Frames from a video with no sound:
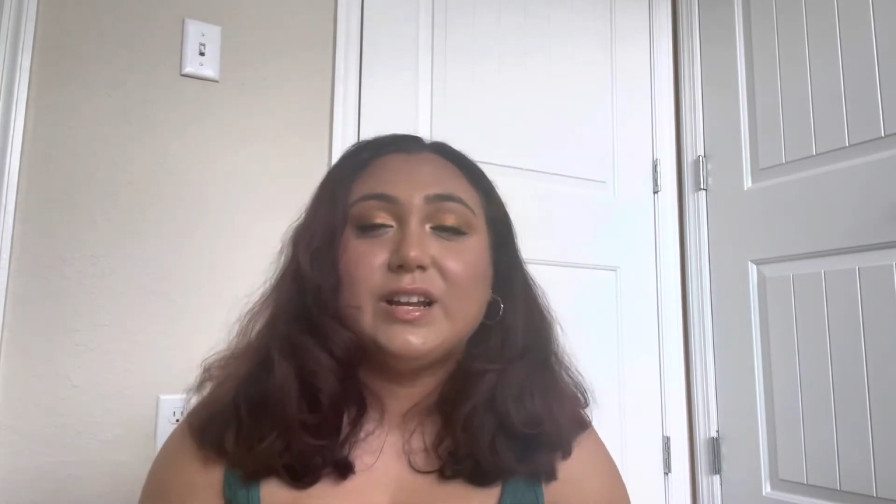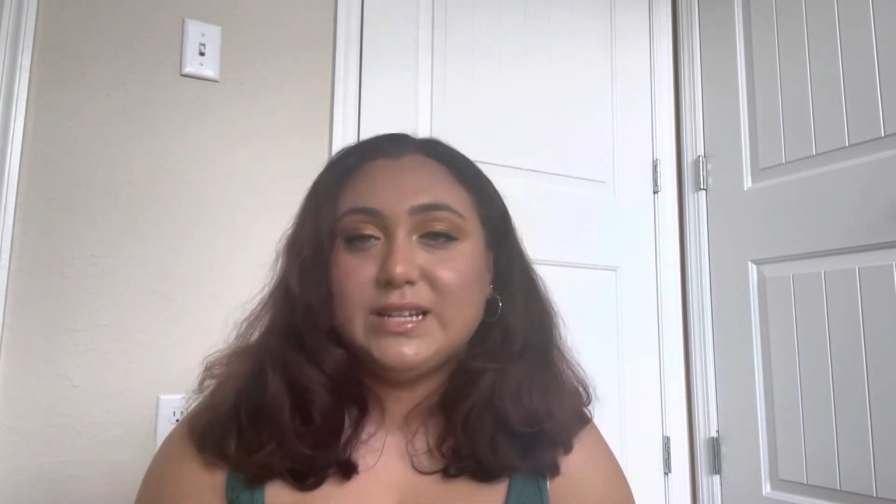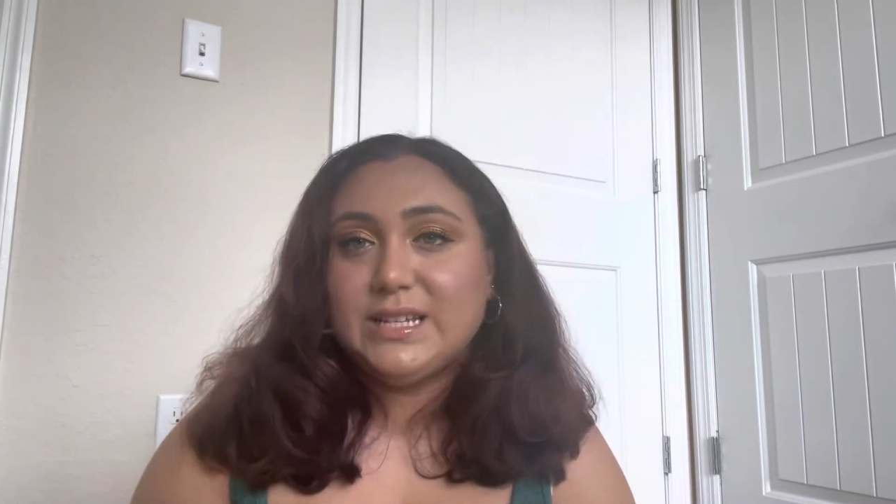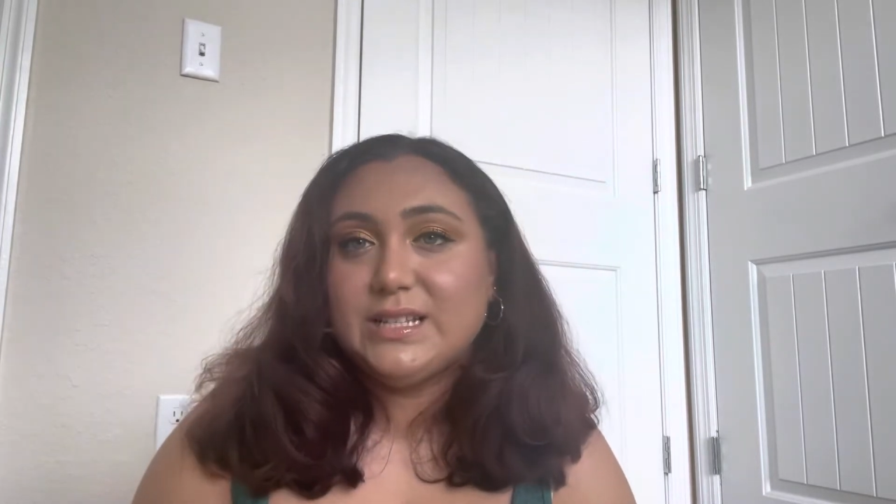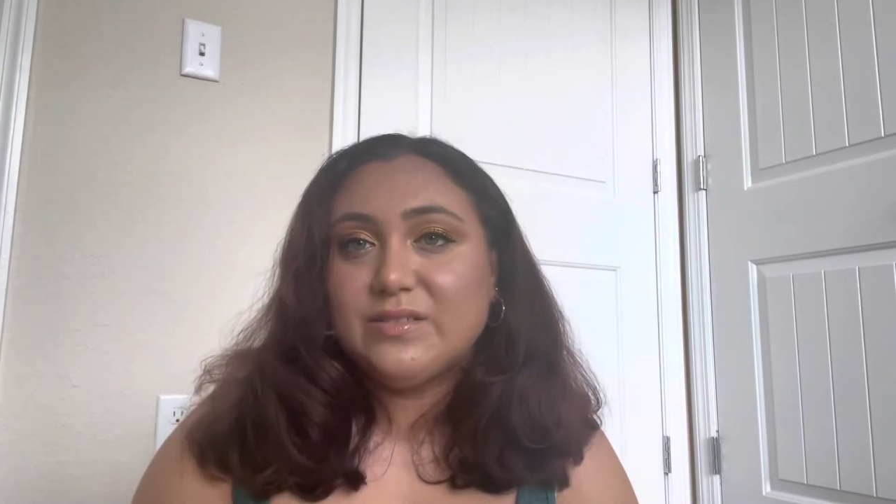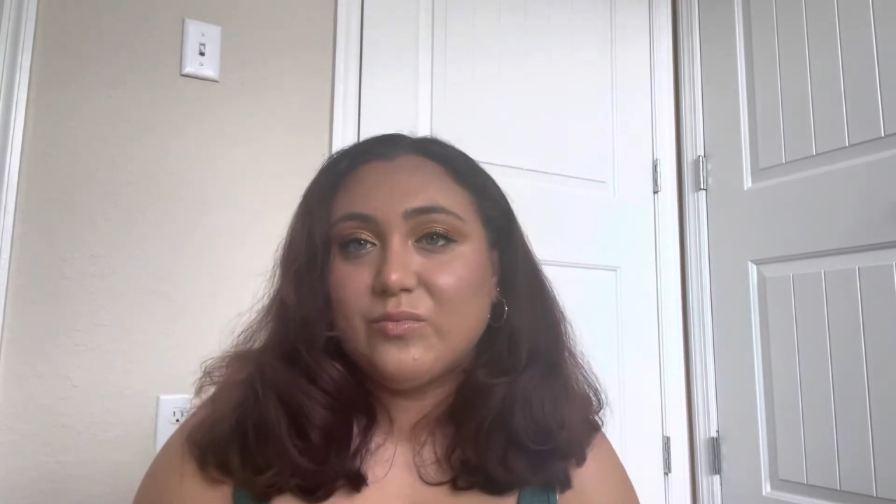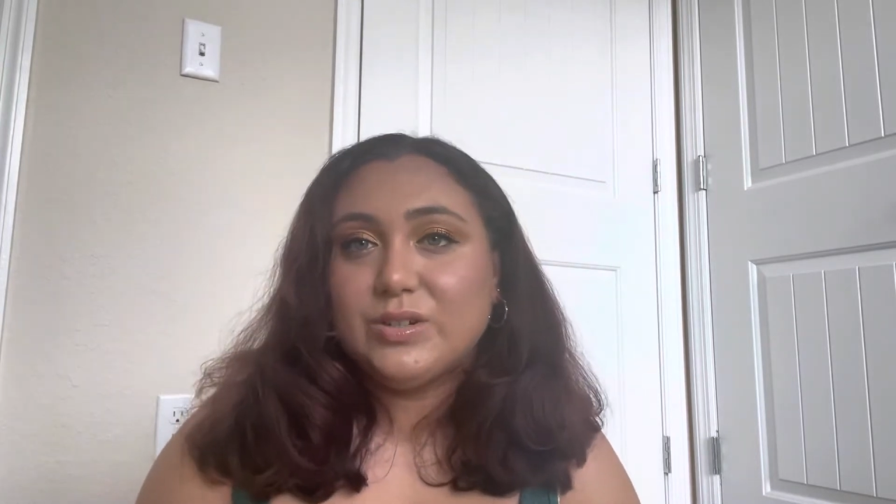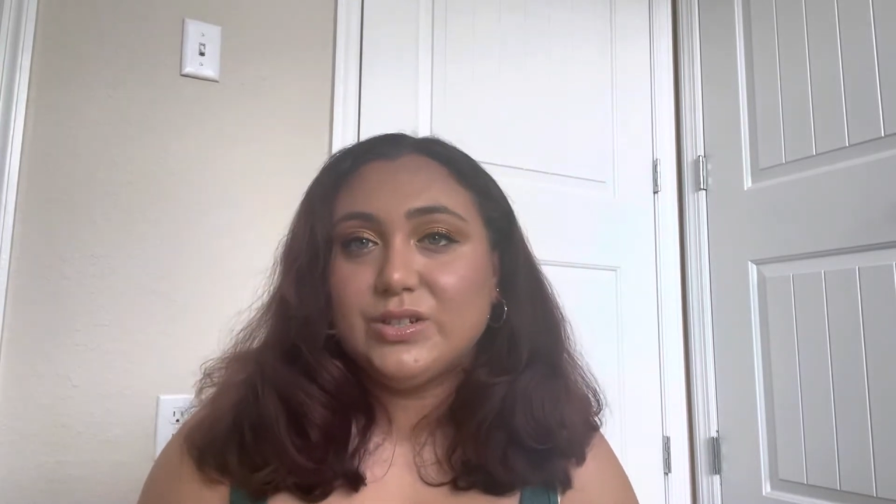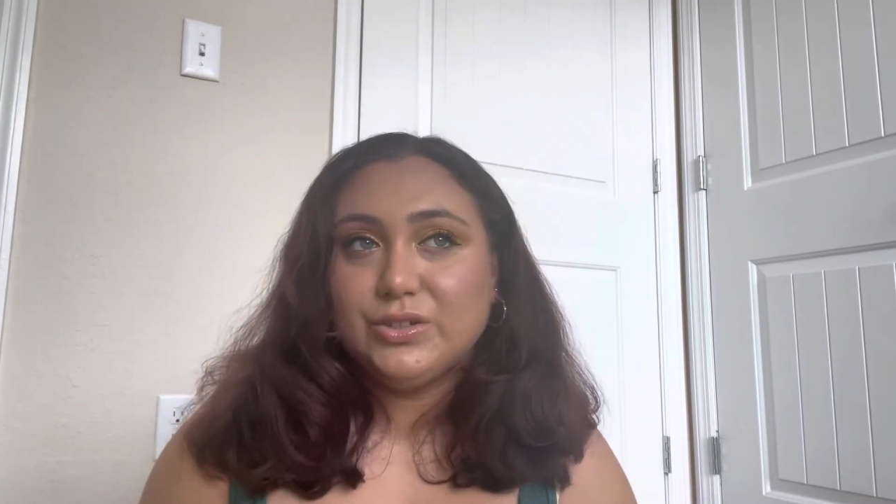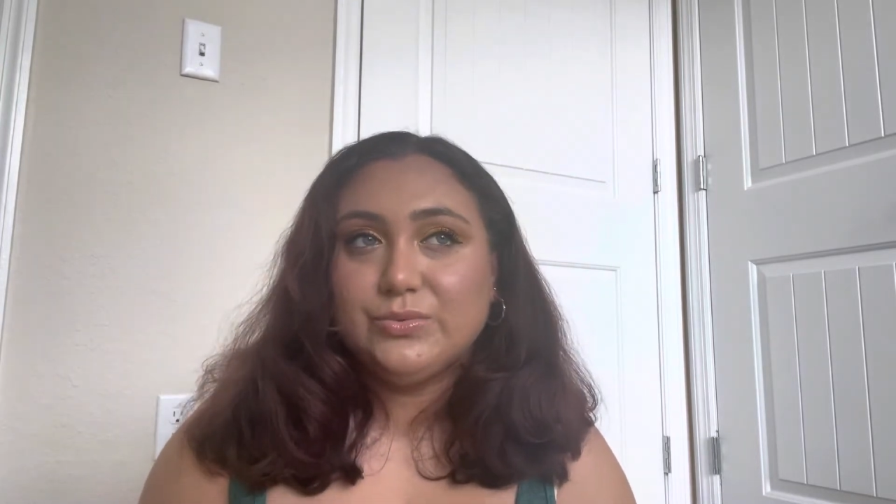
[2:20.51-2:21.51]
ideas of what
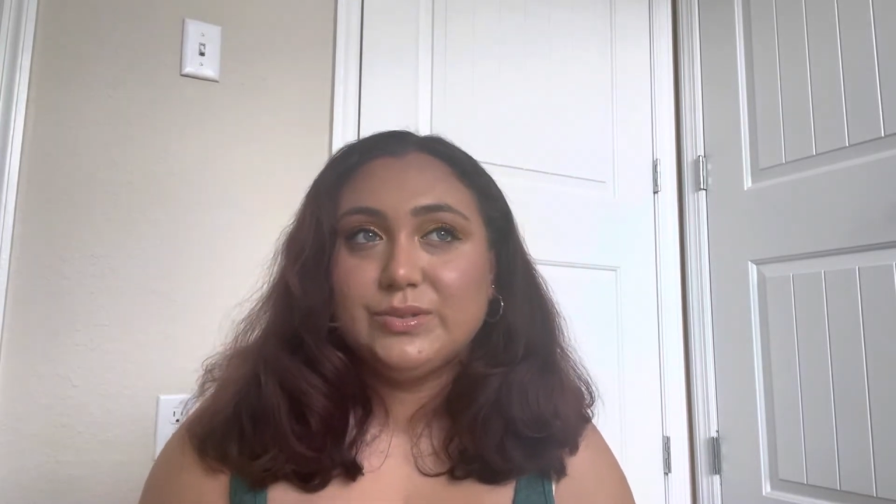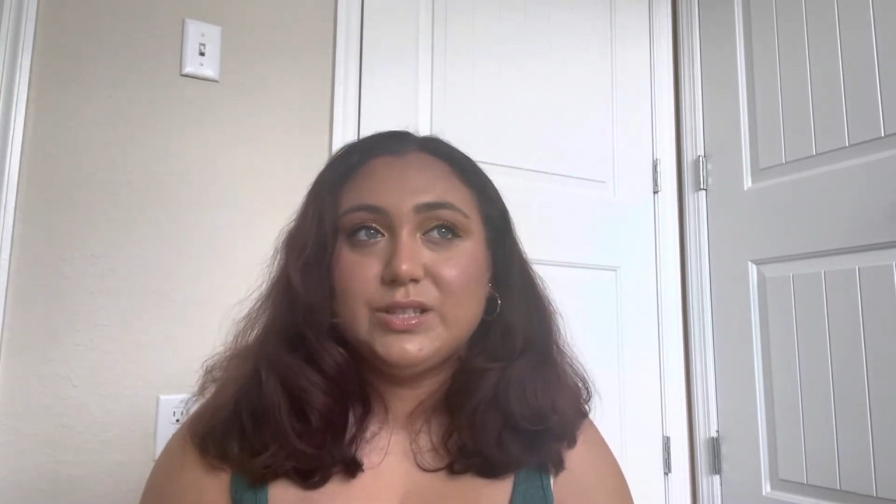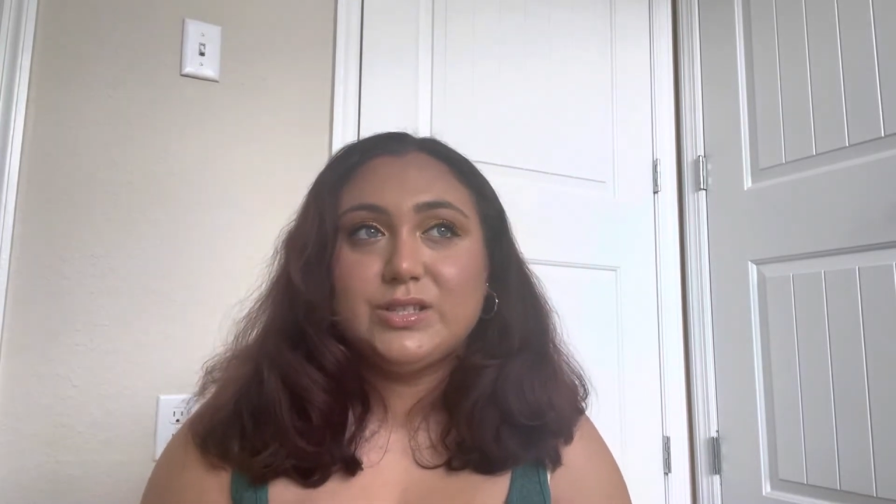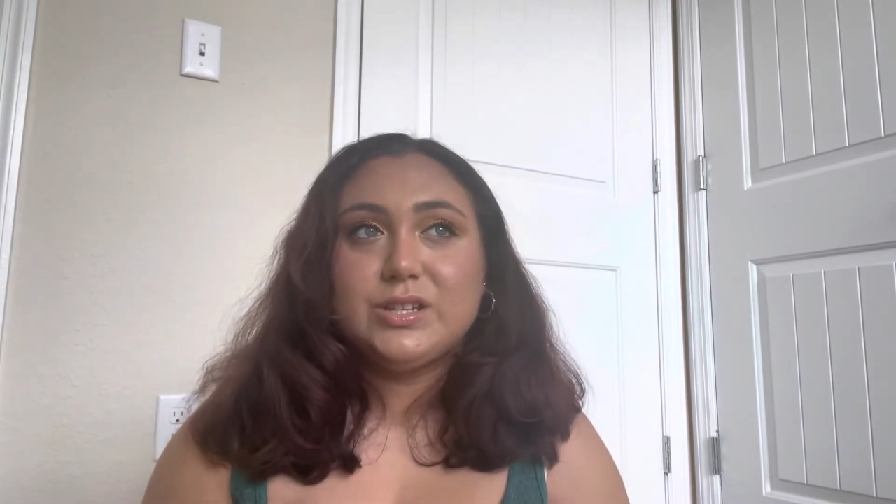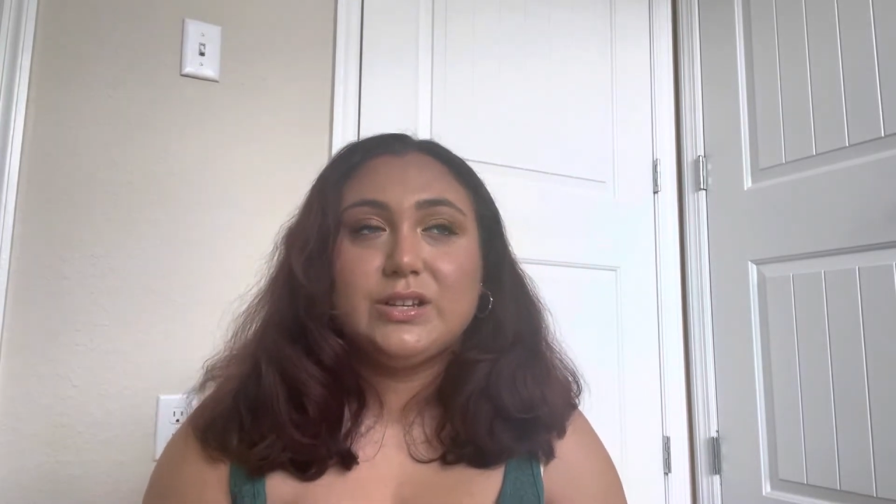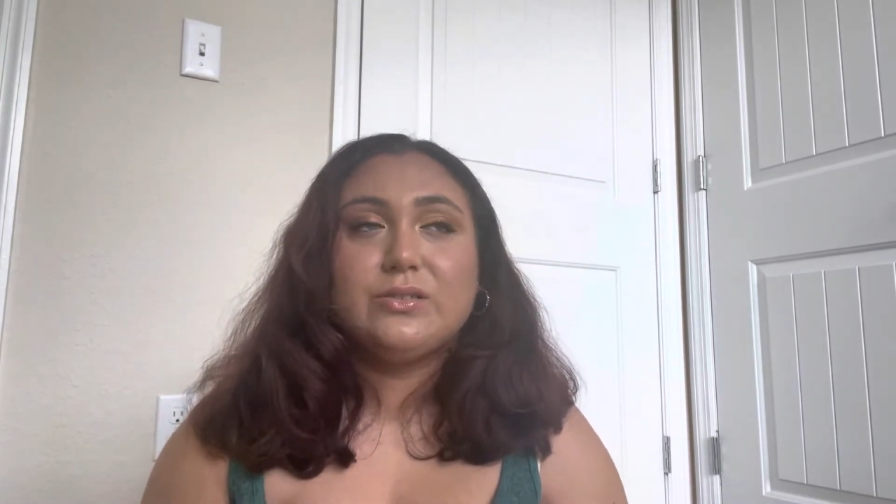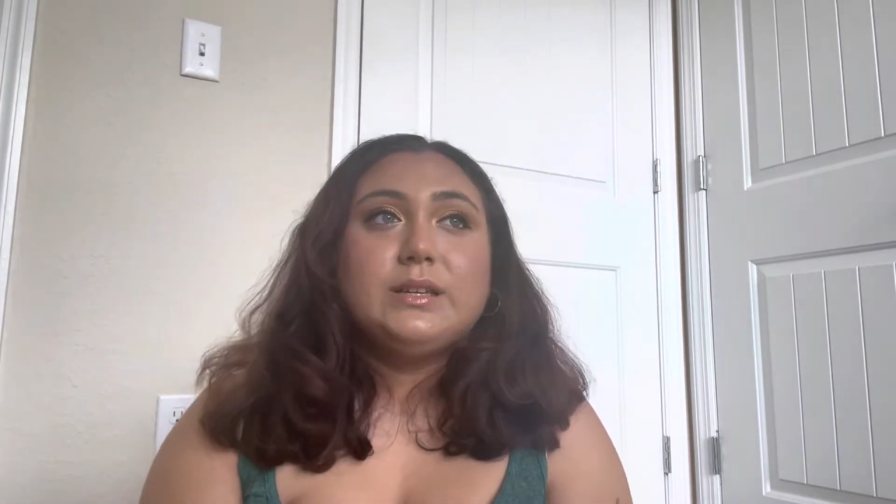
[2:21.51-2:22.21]
to do with this channel.